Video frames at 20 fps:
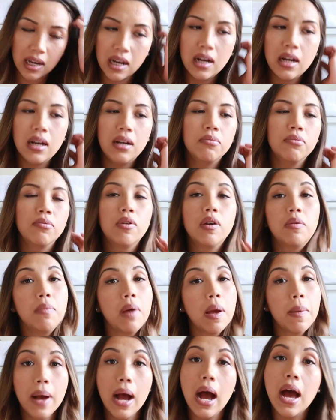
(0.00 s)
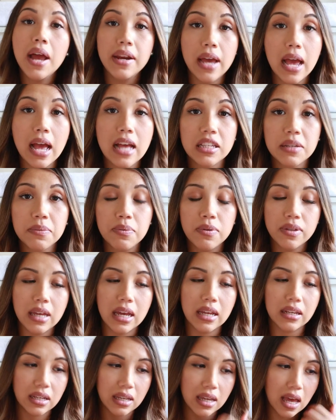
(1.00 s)
Um, well, my partner hasn't put
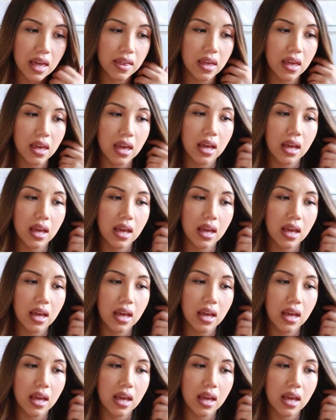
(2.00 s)
that together